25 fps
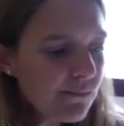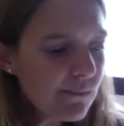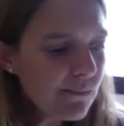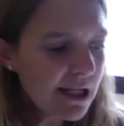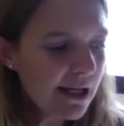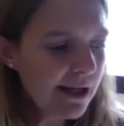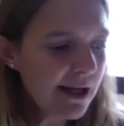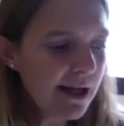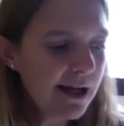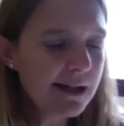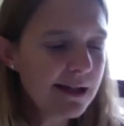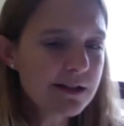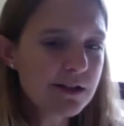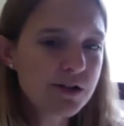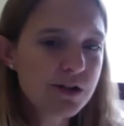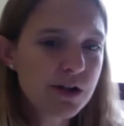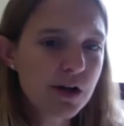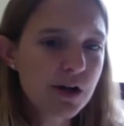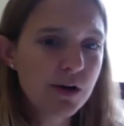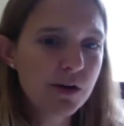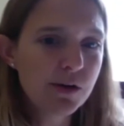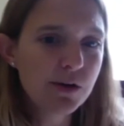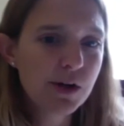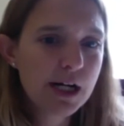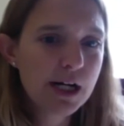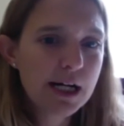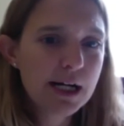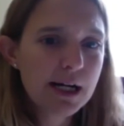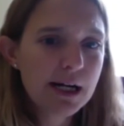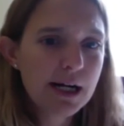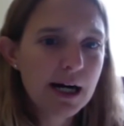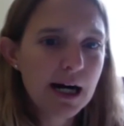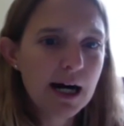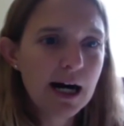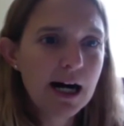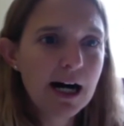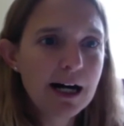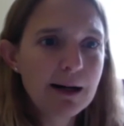And so,
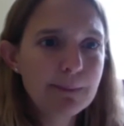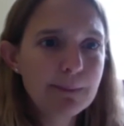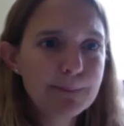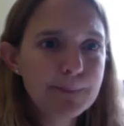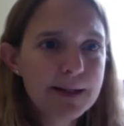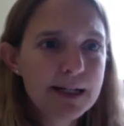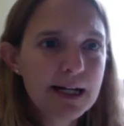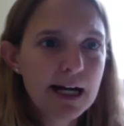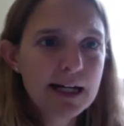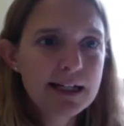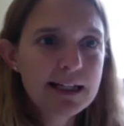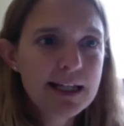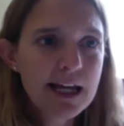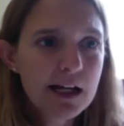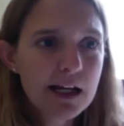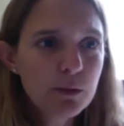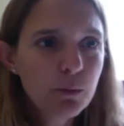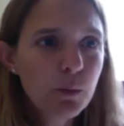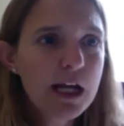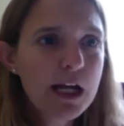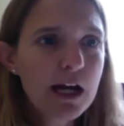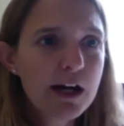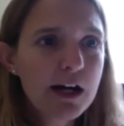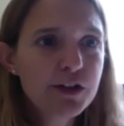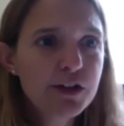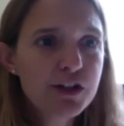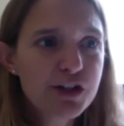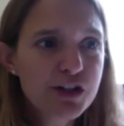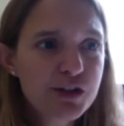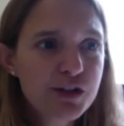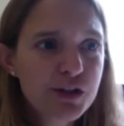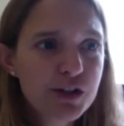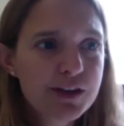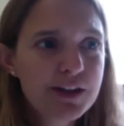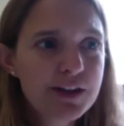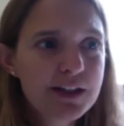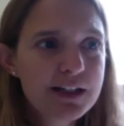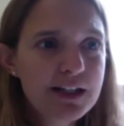um, again, we
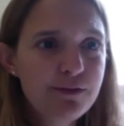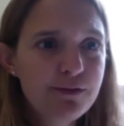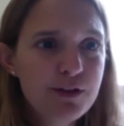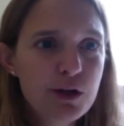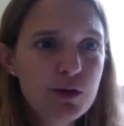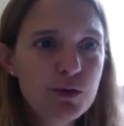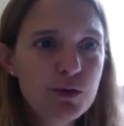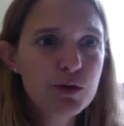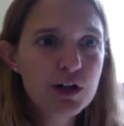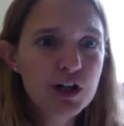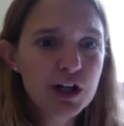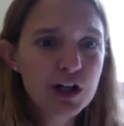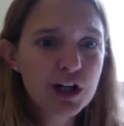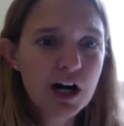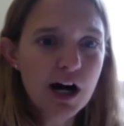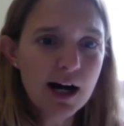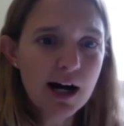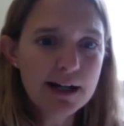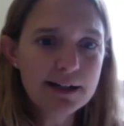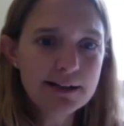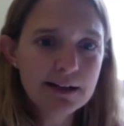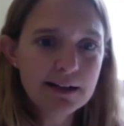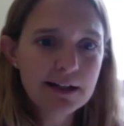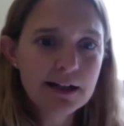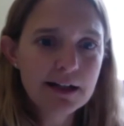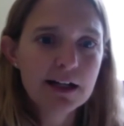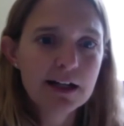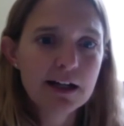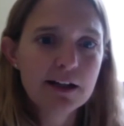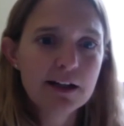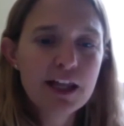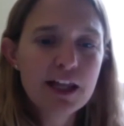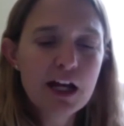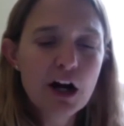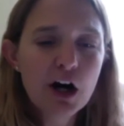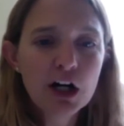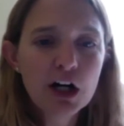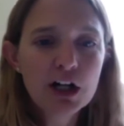understood that if you cut
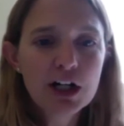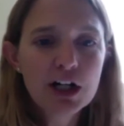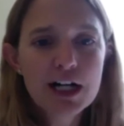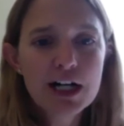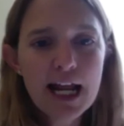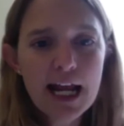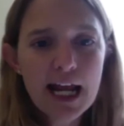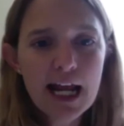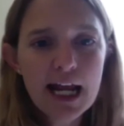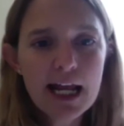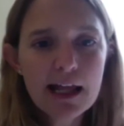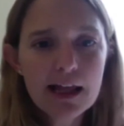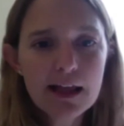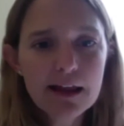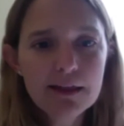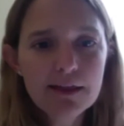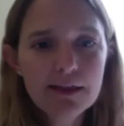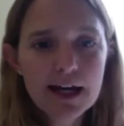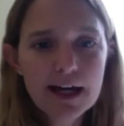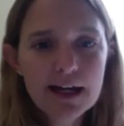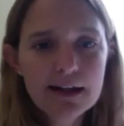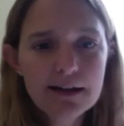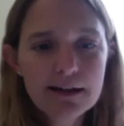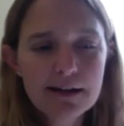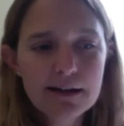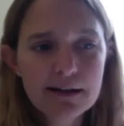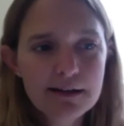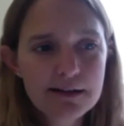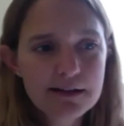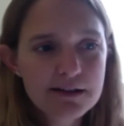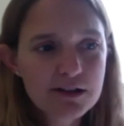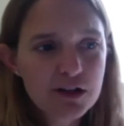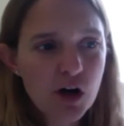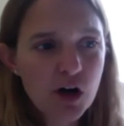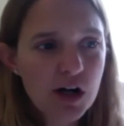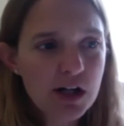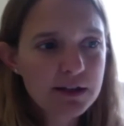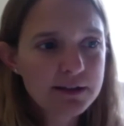the RNA that is
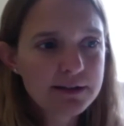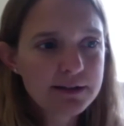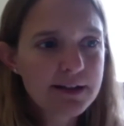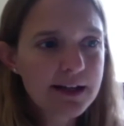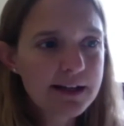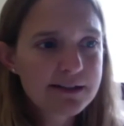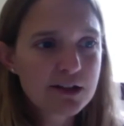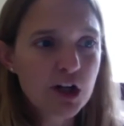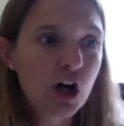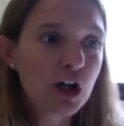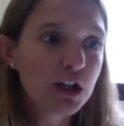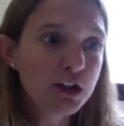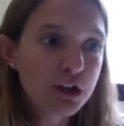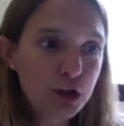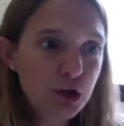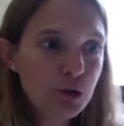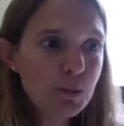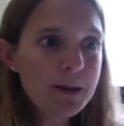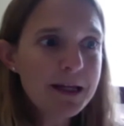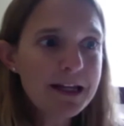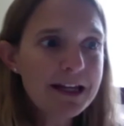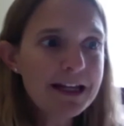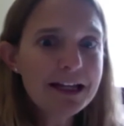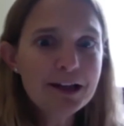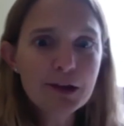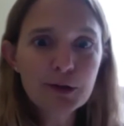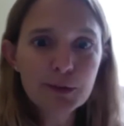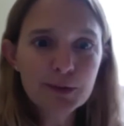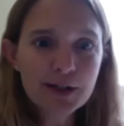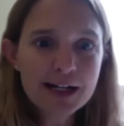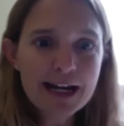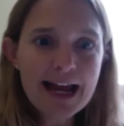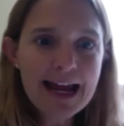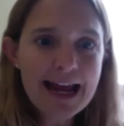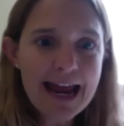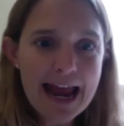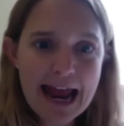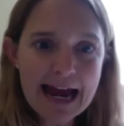called it's called
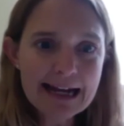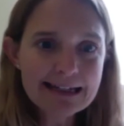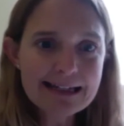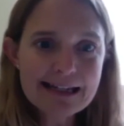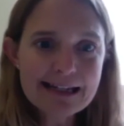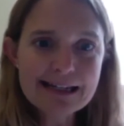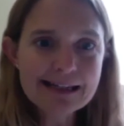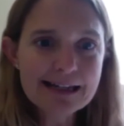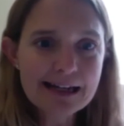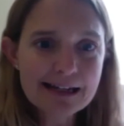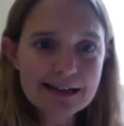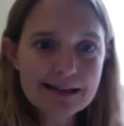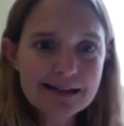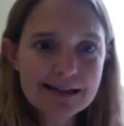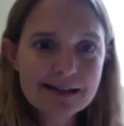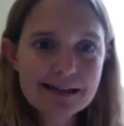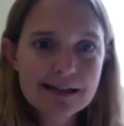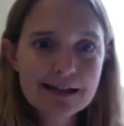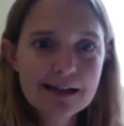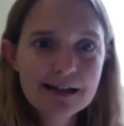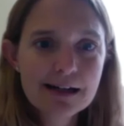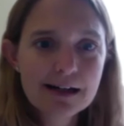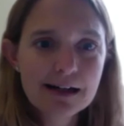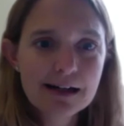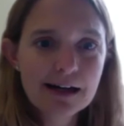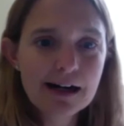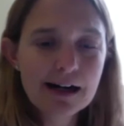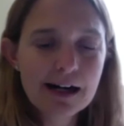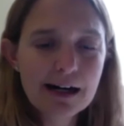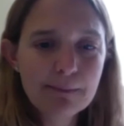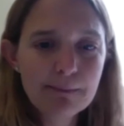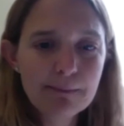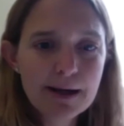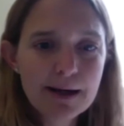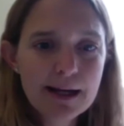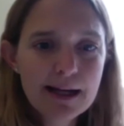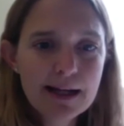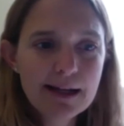UBE3A antisense,
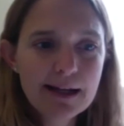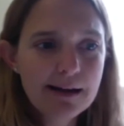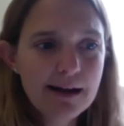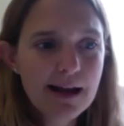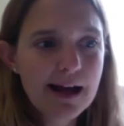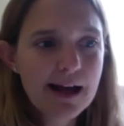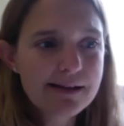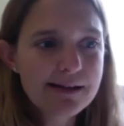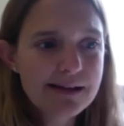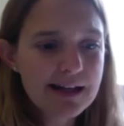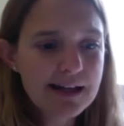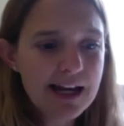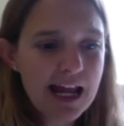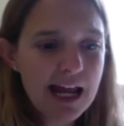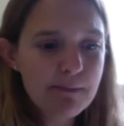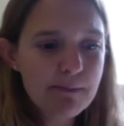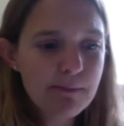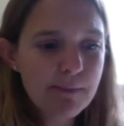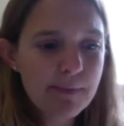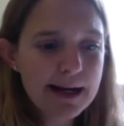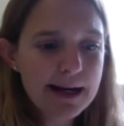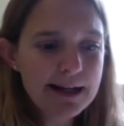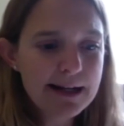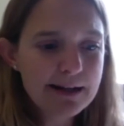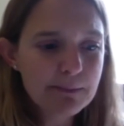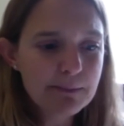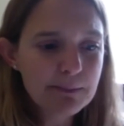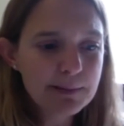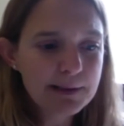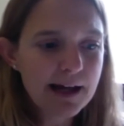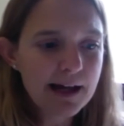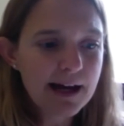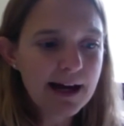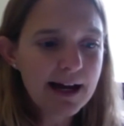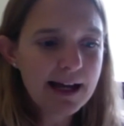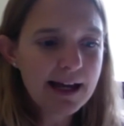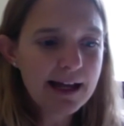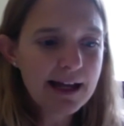um, and as the name might
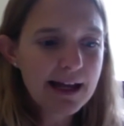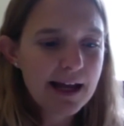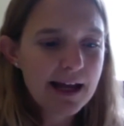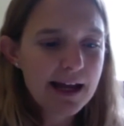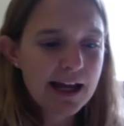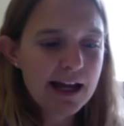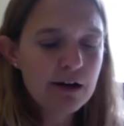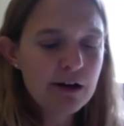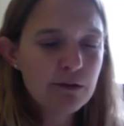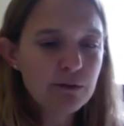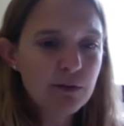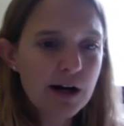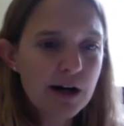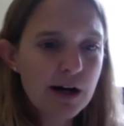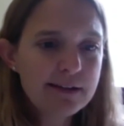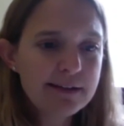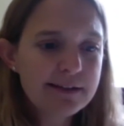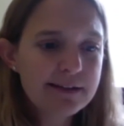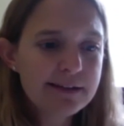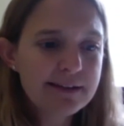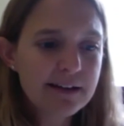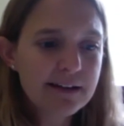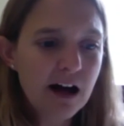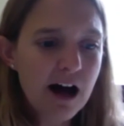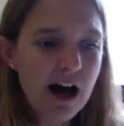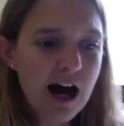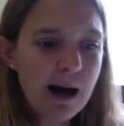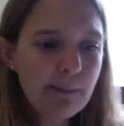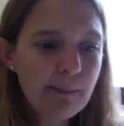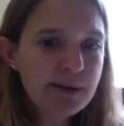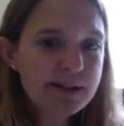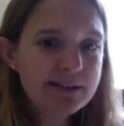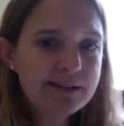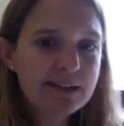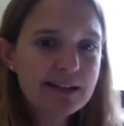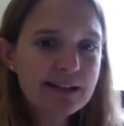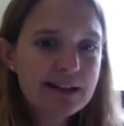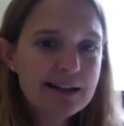imply, it runs
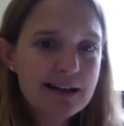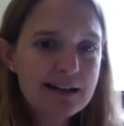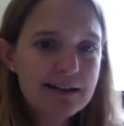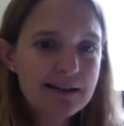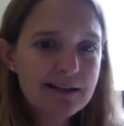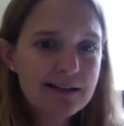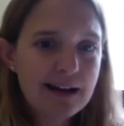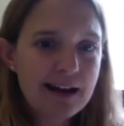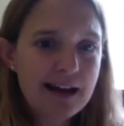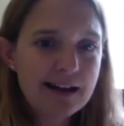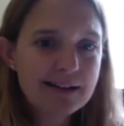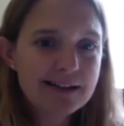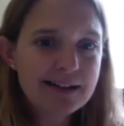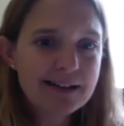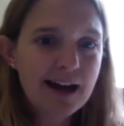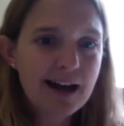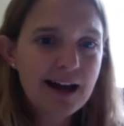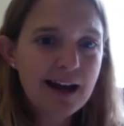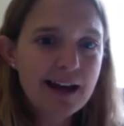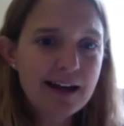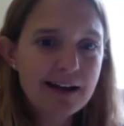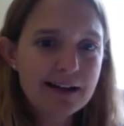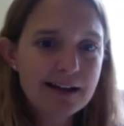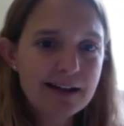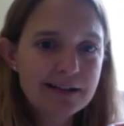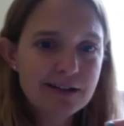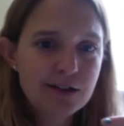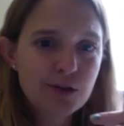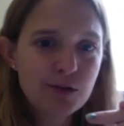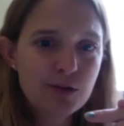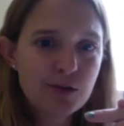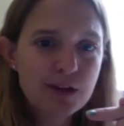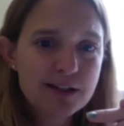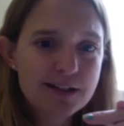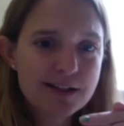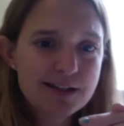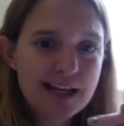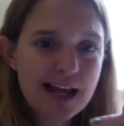opposite anti to
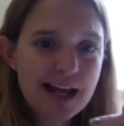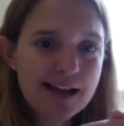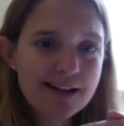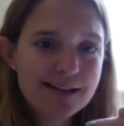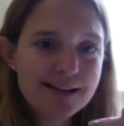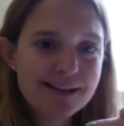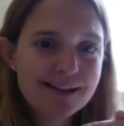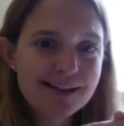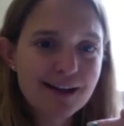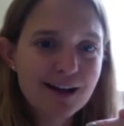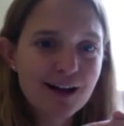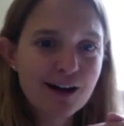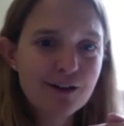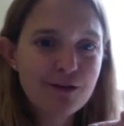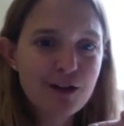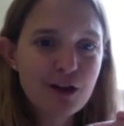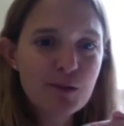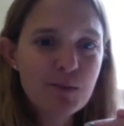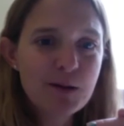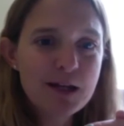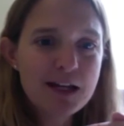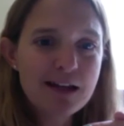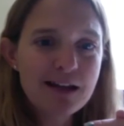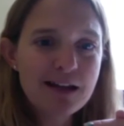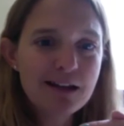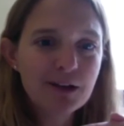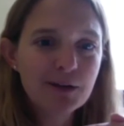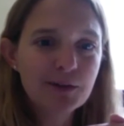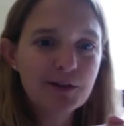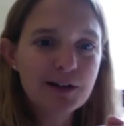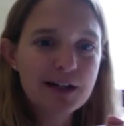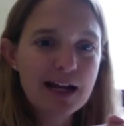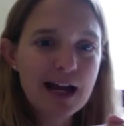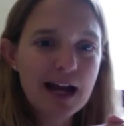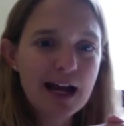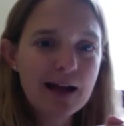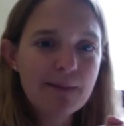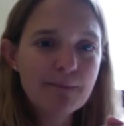the sense of
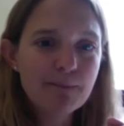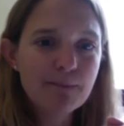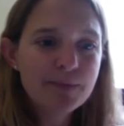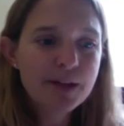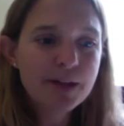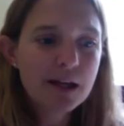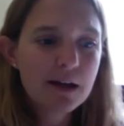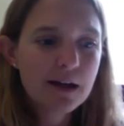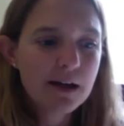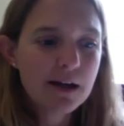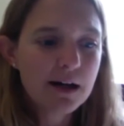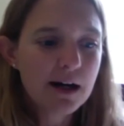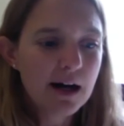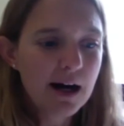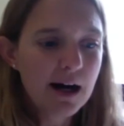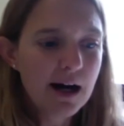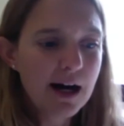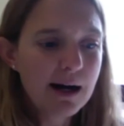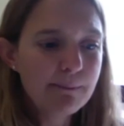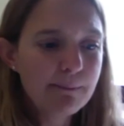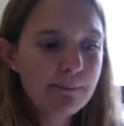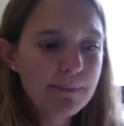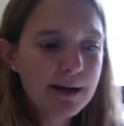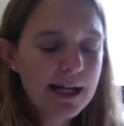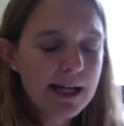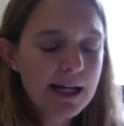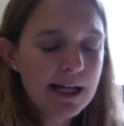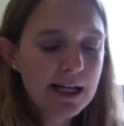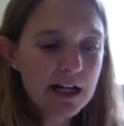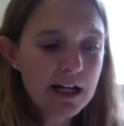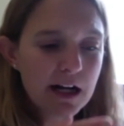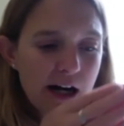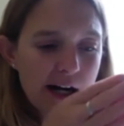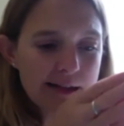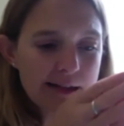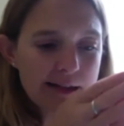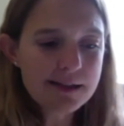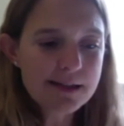UBE3A. Um, it
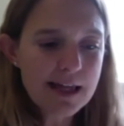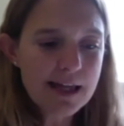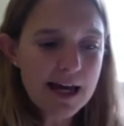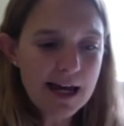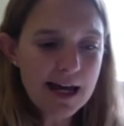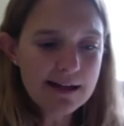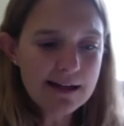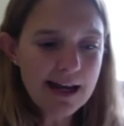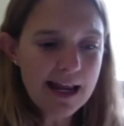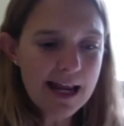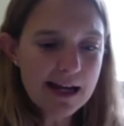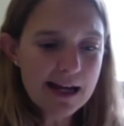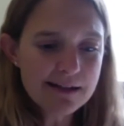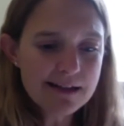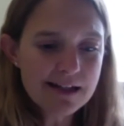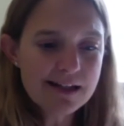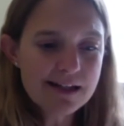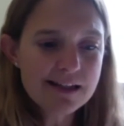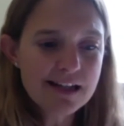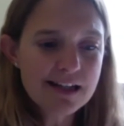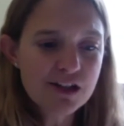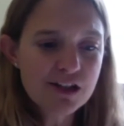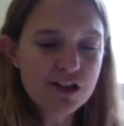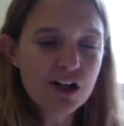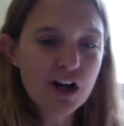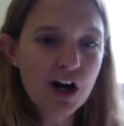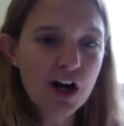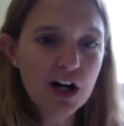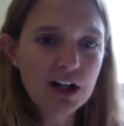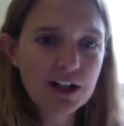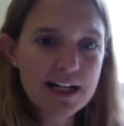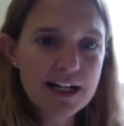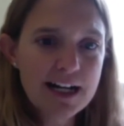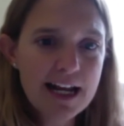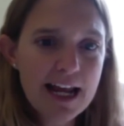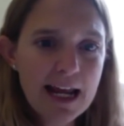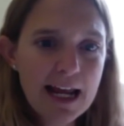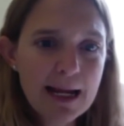cuts that antisense
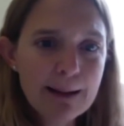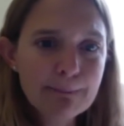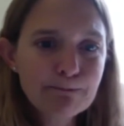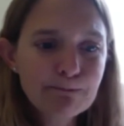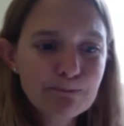RNA